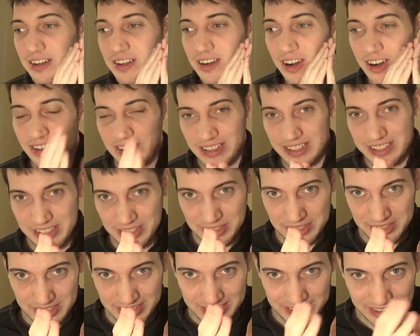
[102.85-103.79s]
They're all in,
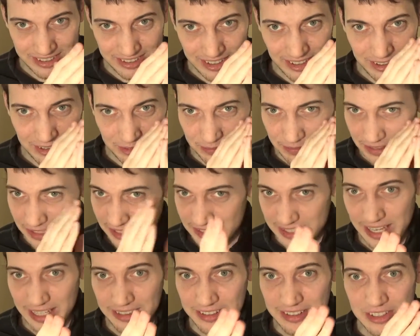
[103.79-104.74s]
they're all
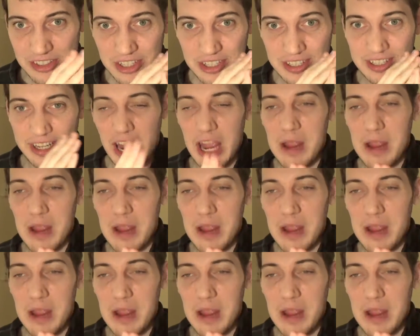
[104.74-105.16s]
intelligent,